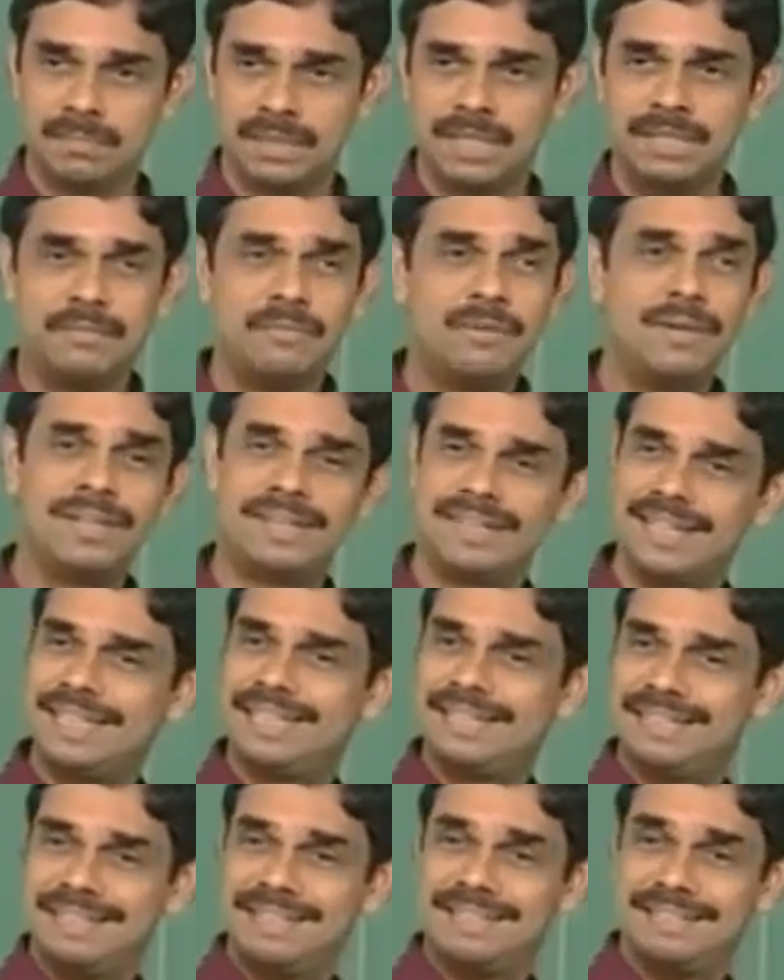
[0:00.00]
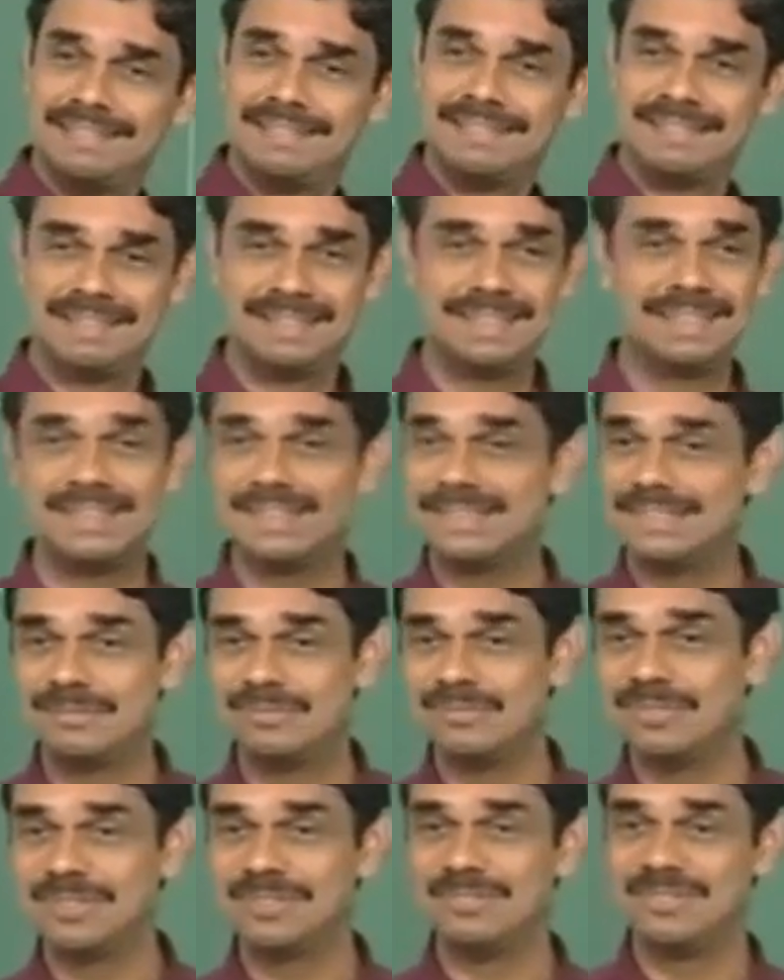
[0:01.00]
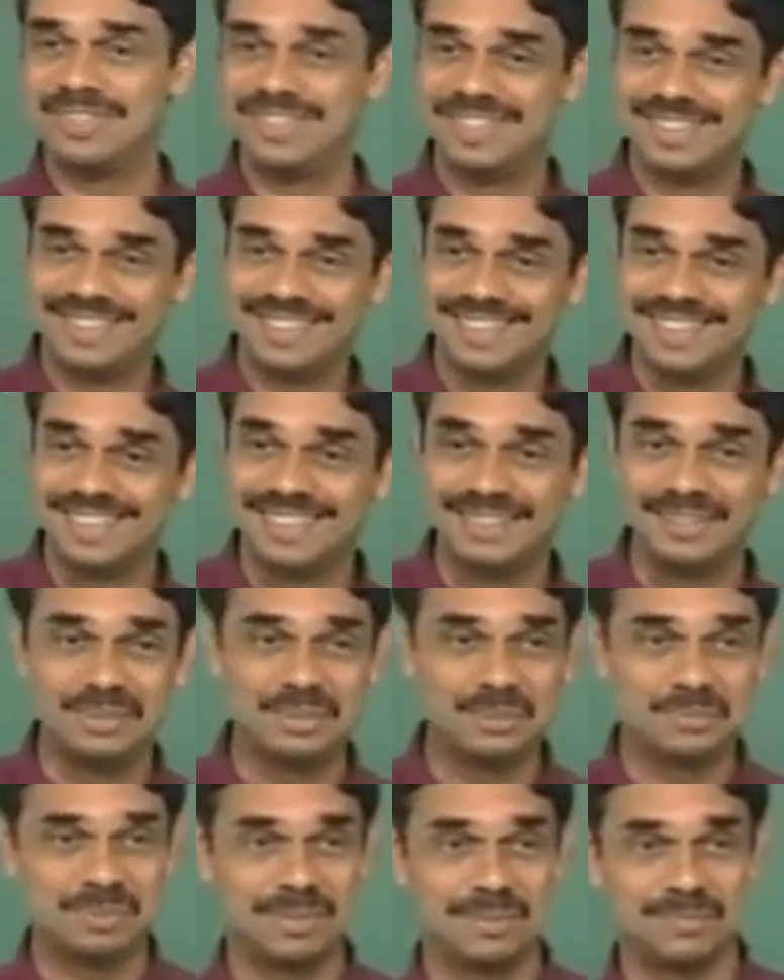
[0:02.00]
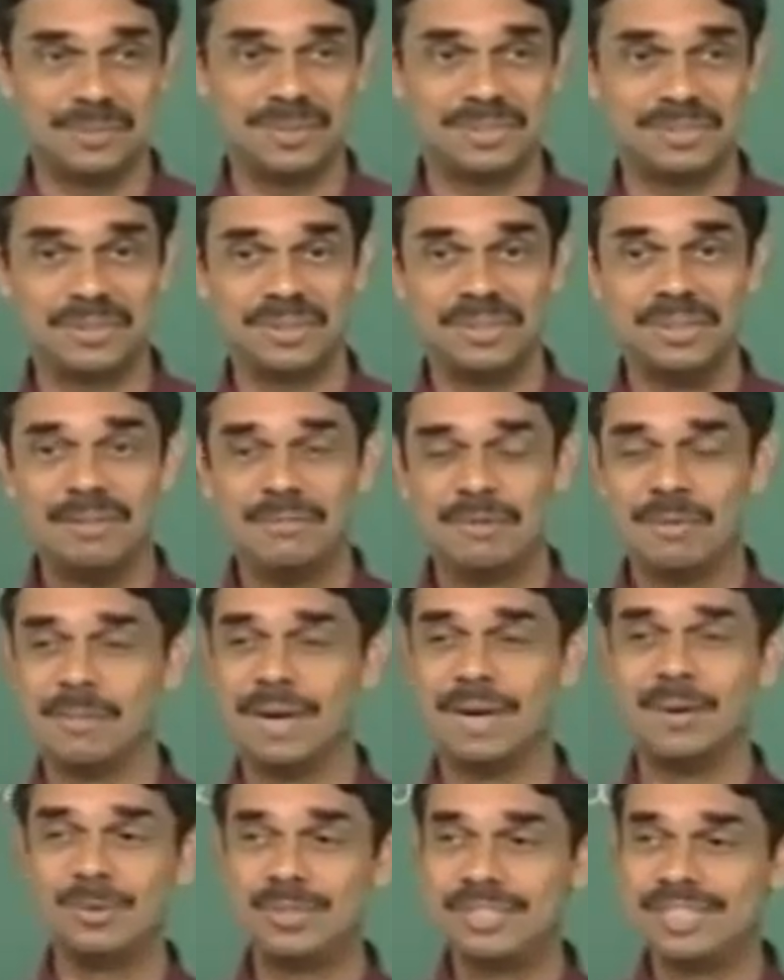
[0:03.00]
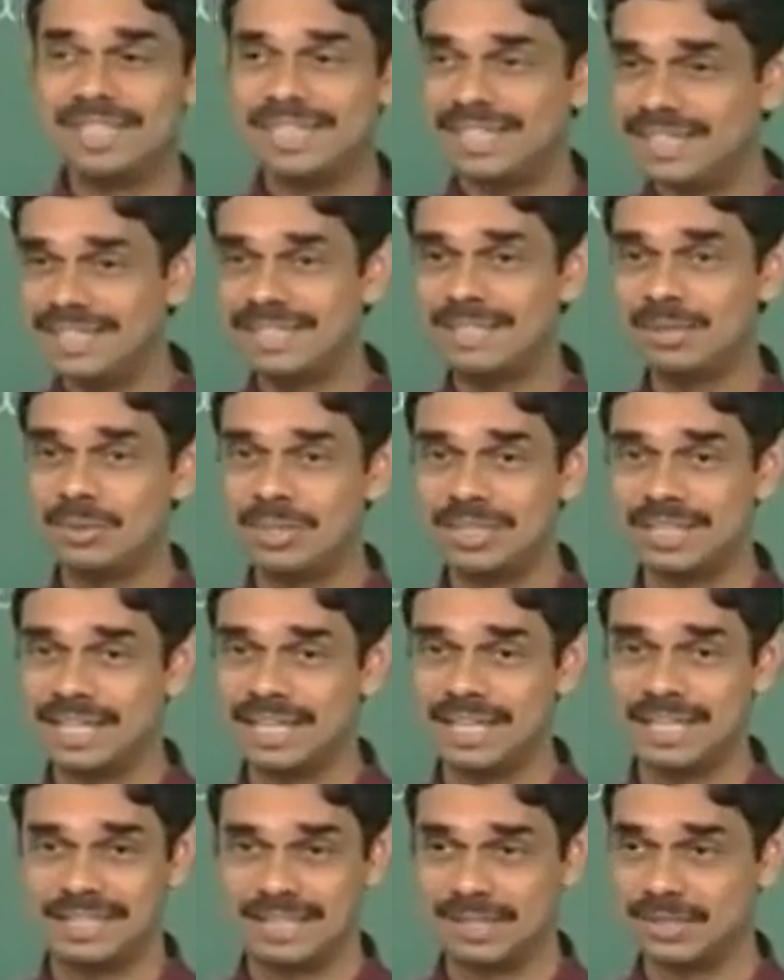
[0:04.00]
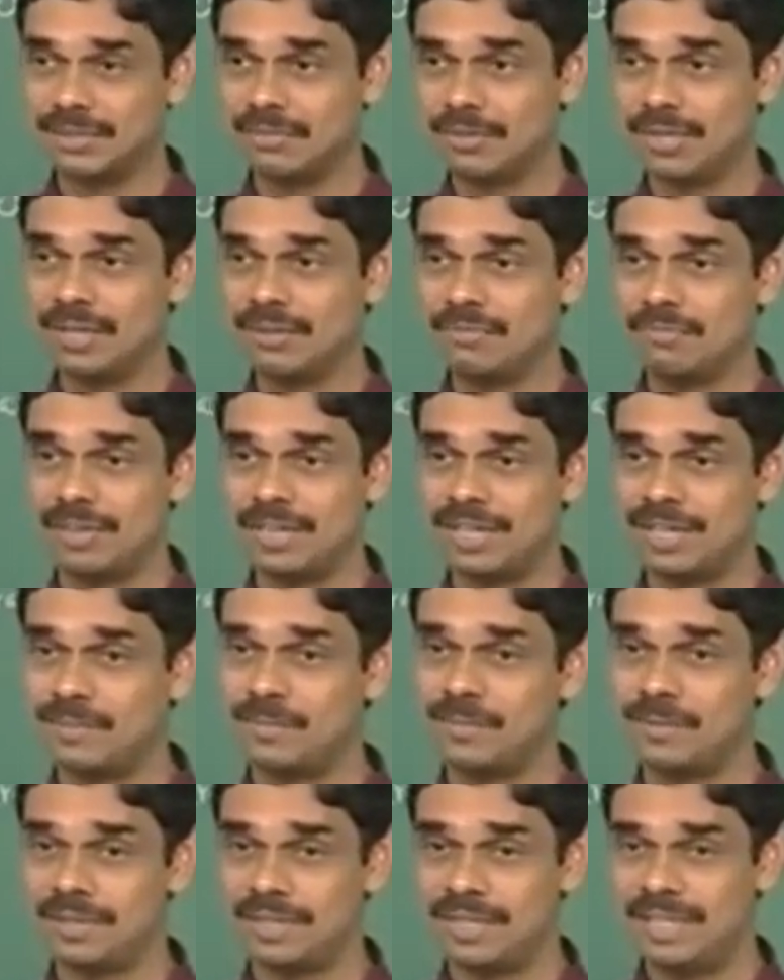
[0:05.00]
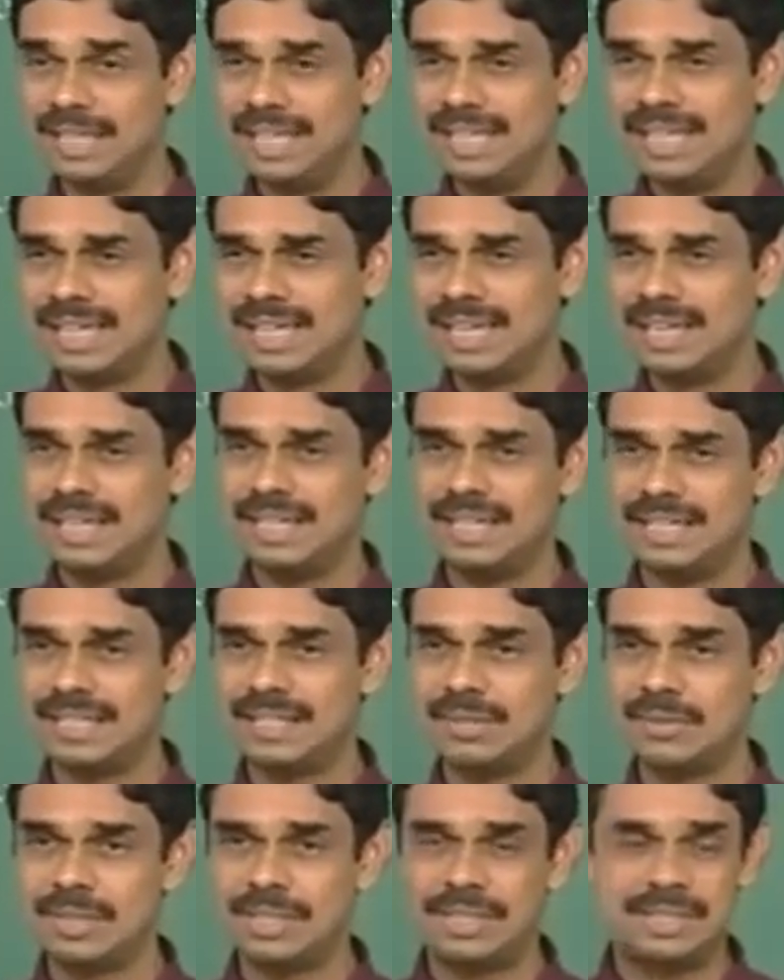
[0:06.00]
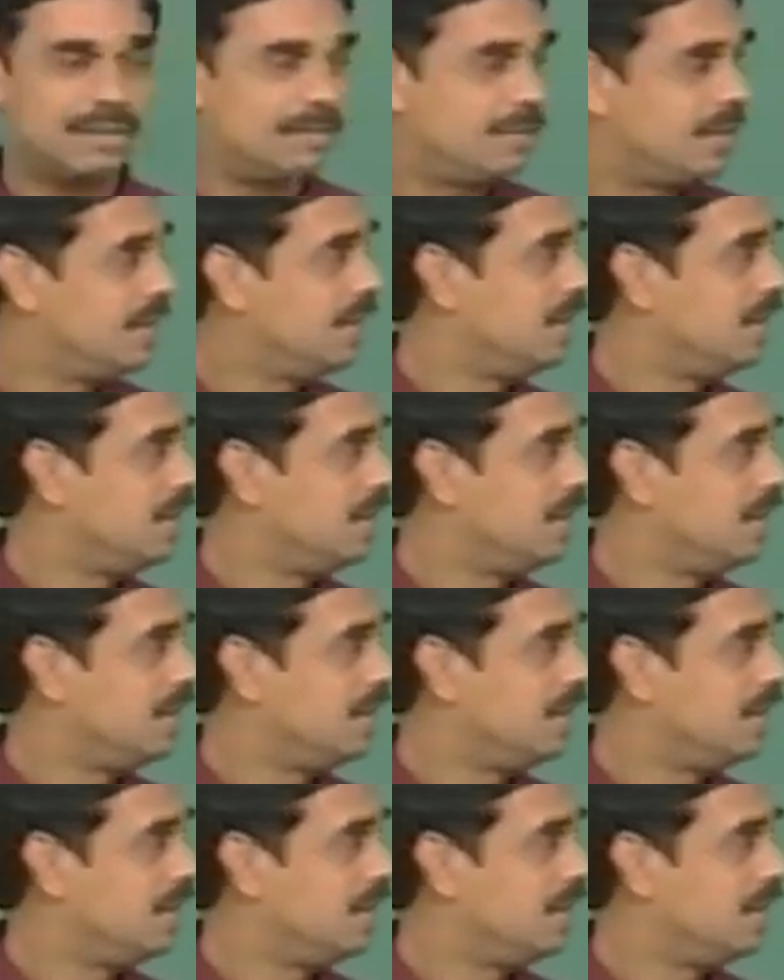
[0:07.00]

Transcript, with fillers: infiltrated in, I think that is some word we read in newspapers. So from outside the sound is created, so we are not worried about creating sound itself.